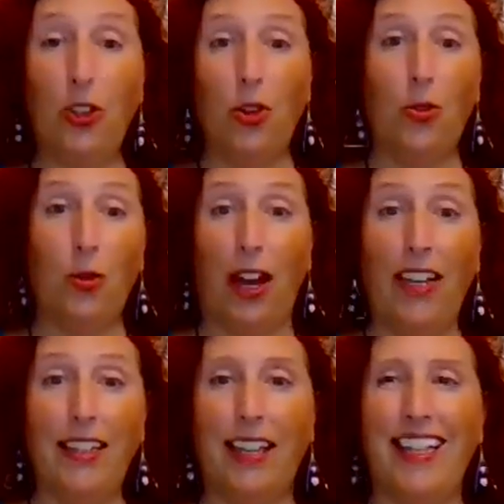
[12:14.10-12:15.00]
you,
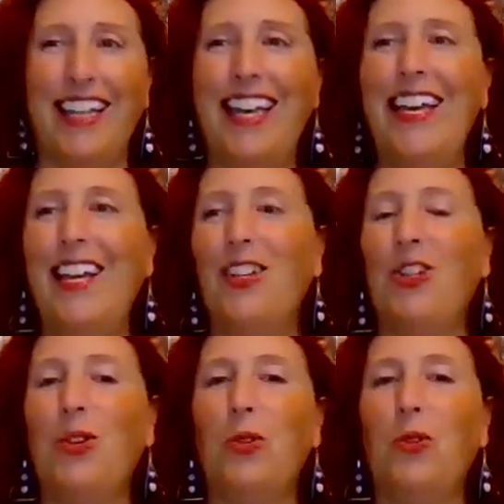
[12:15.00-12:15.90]
right? Then
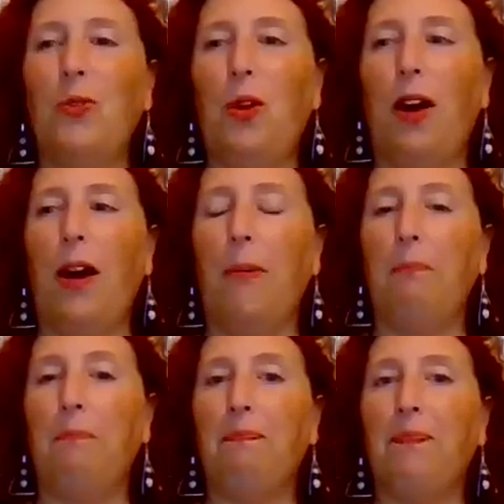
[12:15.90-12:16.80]

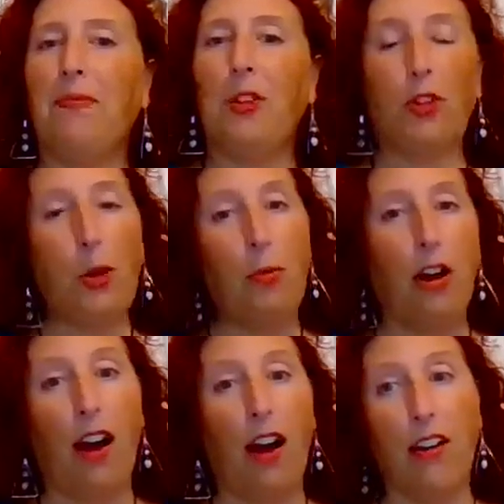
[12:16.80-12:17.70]
you're the
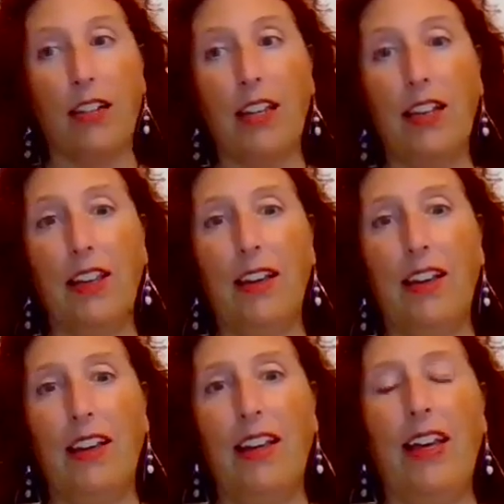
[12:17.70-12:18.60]
priority,
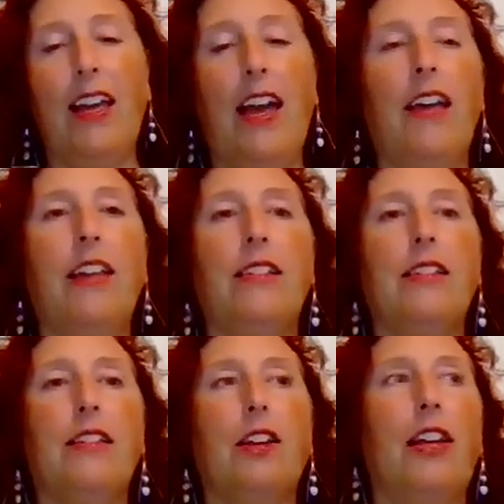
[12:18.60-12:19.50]

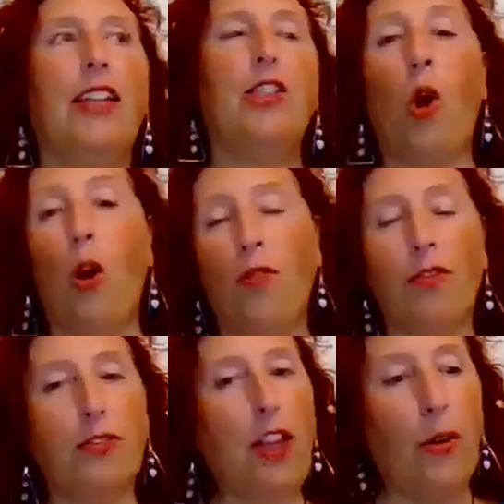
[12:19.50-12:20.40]
and it's
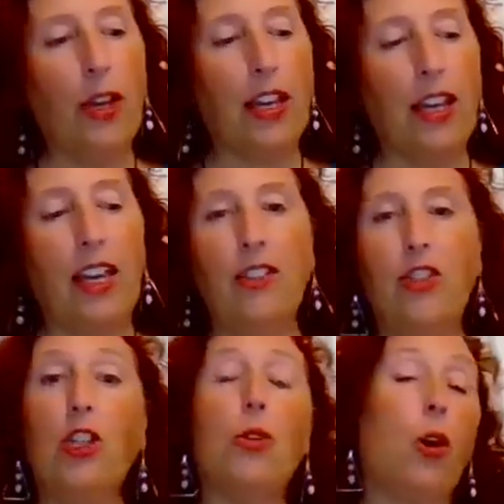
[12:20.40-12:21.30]
overflowing
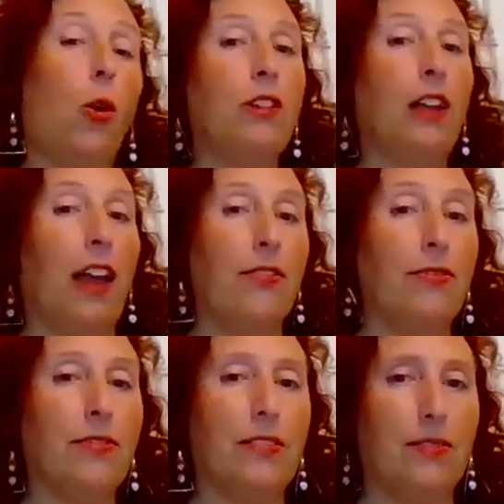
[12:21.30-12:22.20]
into your own
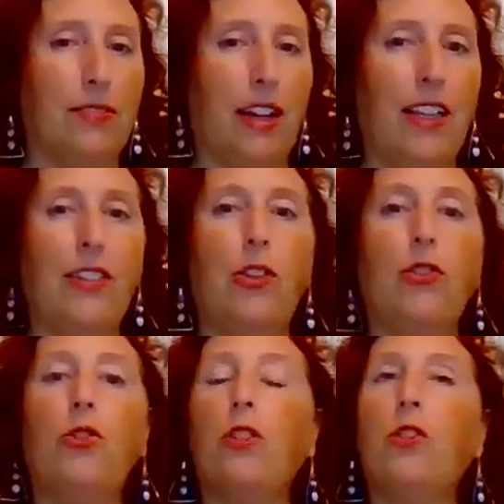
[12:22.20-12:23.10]
life, right? So
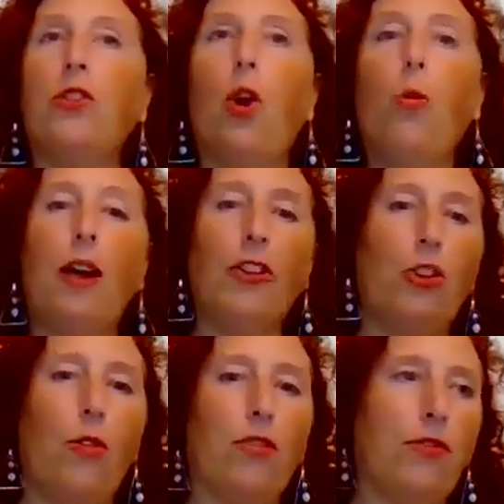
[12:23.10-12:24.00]
there's so
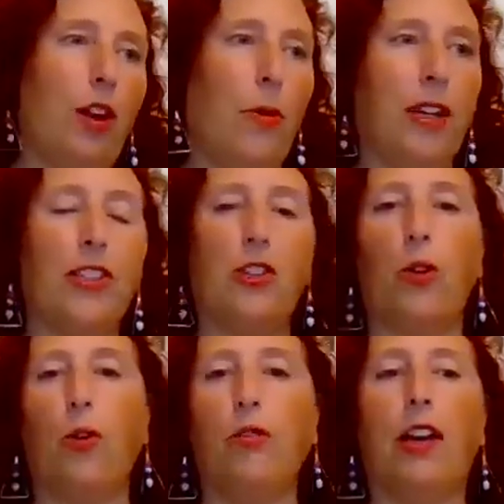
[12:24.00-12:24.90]
much overflowing into
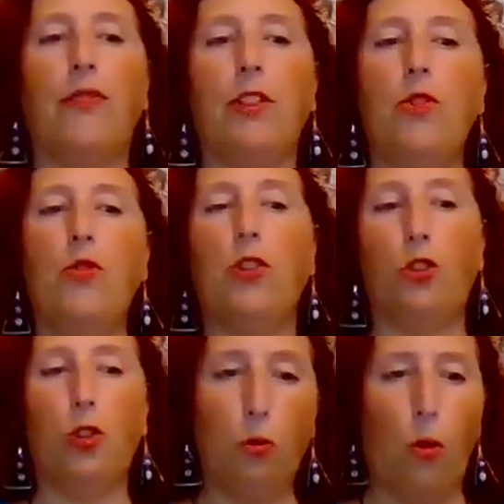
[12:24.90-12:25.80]
your own life that you
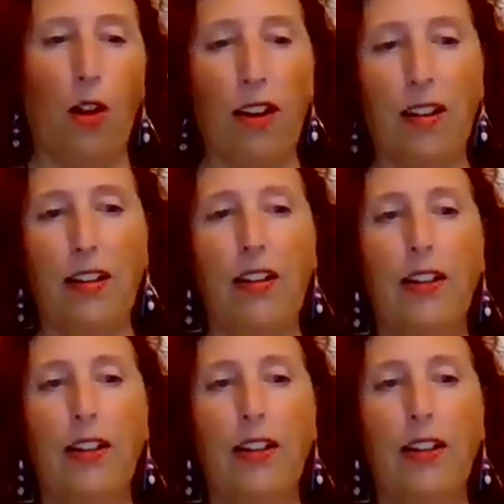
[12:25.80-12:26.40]
can do more.